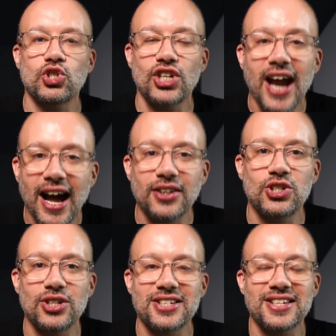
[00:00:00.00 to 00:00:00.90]

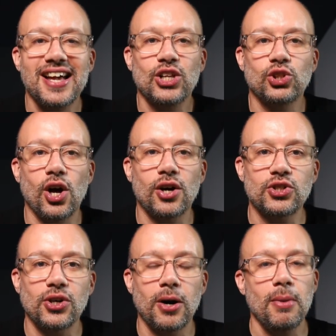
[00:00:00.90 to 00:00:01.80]
challenges long
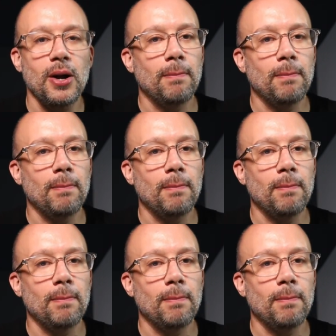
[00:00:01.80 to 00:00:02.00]
term.